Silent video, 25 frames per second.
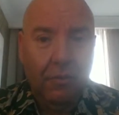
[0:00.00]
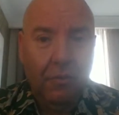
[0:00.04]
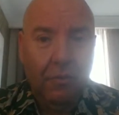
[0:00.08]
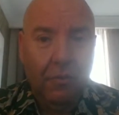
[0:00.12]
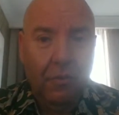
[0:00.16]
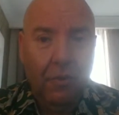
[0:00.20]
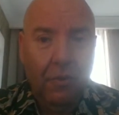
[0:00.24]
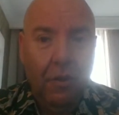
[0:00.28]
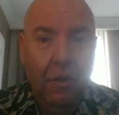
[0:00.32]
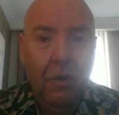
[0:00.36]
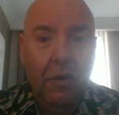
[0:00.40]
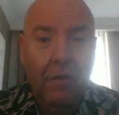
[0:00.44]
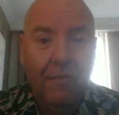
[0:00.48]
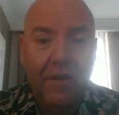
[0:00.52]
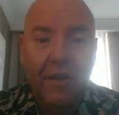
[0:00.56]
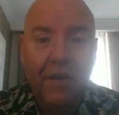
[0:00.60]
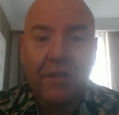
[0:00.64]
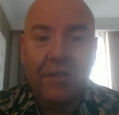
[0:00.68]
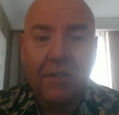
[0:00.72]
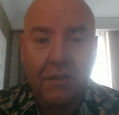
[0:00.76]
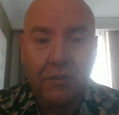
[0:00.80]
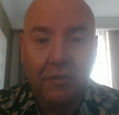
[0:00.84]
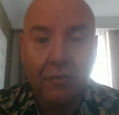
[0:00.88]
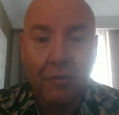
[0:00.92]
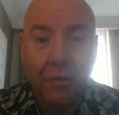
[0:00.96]
all of
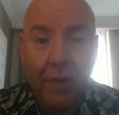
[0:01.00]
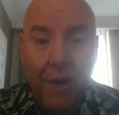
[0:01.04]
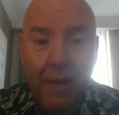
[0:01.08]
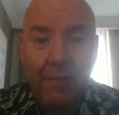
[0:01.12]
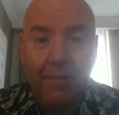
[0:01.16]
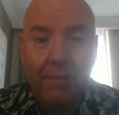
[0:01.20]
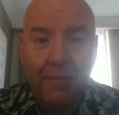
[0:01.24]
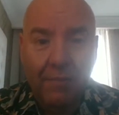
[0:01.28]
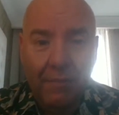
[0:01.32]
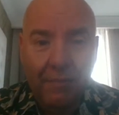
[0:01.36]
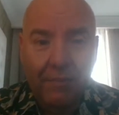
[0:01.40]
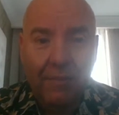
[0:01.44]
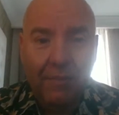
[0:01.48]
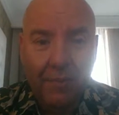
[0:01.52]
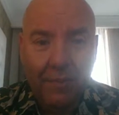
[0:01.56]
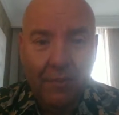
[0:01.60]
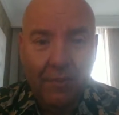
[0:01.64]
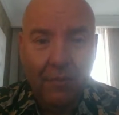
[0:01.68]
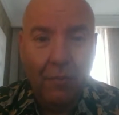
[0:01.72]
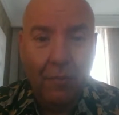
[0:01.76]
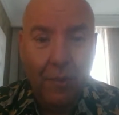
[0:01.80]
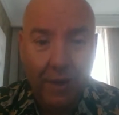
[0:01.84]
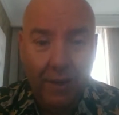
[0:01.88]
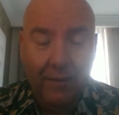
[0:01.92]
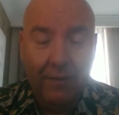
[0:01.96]
us dream
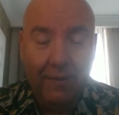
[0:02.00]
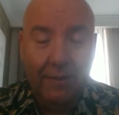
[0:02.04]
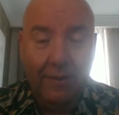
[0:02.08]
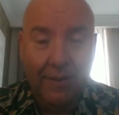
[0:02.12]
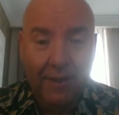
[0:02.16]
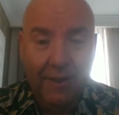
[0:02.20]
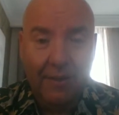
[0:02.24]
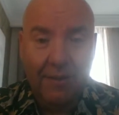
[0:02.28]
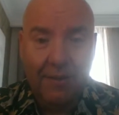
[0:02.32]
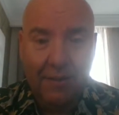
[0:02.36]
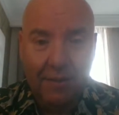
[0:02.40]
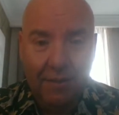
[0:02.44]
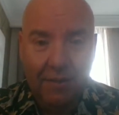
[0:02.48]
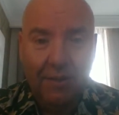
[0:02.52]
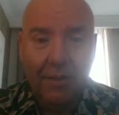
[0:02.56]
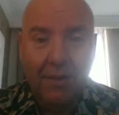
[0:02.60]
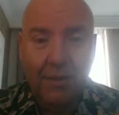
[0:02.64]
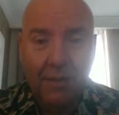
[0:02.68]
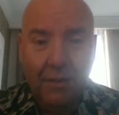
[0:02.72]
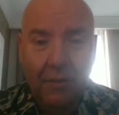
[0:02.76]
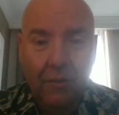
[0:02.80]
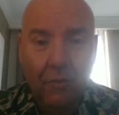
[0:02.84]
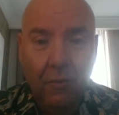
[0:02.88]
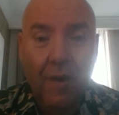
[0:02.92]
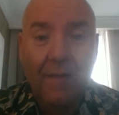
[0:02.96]
with this
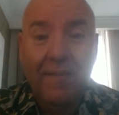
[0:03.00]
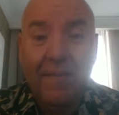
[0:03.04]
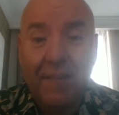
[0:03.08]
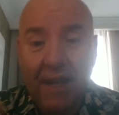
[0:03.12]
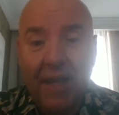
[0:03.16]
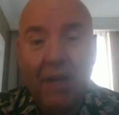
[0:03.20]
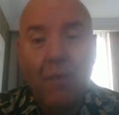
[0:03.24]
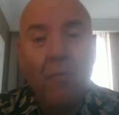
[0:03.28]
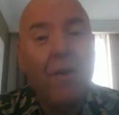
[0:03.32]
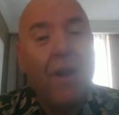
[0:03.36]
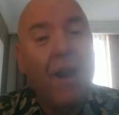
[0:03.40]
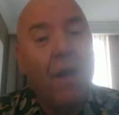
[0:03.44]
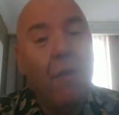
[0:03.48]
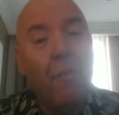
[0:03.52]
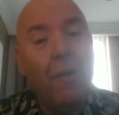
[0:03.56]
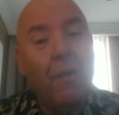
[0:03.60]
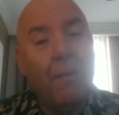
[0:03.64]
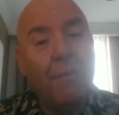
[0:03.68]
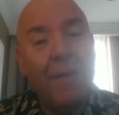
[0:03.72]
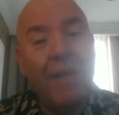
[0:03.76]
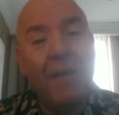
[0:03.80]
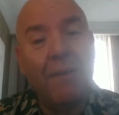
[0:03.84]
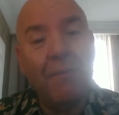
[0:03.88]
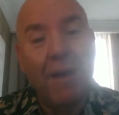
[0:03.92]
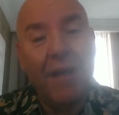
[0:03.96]
one day when I
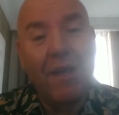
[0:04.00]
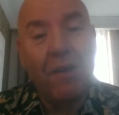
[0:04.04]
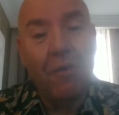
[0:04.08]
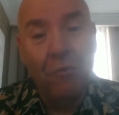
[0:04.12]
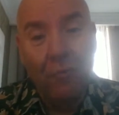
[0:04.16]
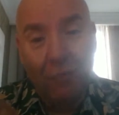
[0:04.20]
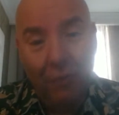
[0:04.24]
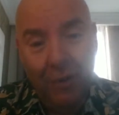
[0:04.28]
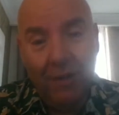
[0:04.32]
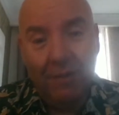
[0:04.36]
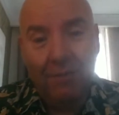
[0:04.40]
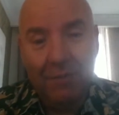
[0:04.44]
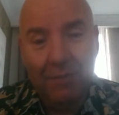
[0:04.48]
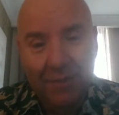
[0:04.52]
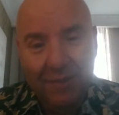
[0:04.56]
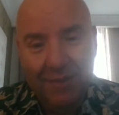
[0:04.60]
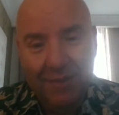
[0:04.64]
will make my own film.